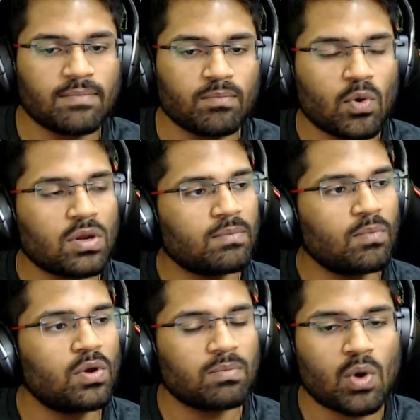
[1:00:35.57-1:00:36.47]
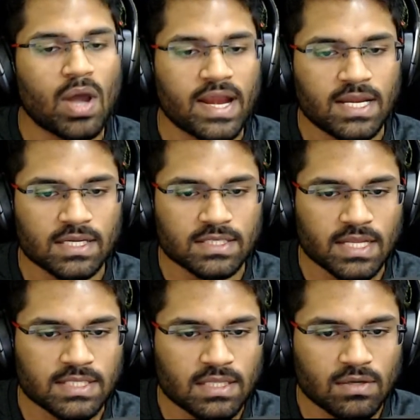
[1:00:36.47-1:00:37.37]
more and more ideas.
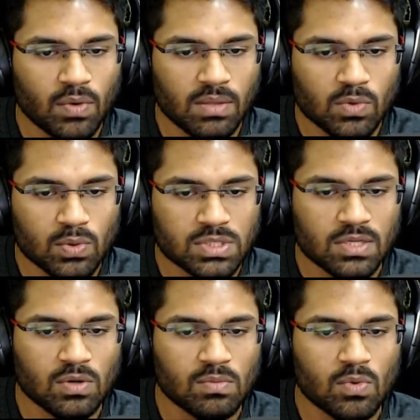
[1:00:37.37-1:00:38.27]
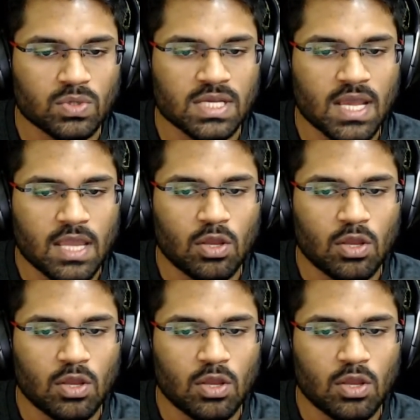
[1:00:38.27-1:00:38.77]
Let's say the queen moves, the rook moves.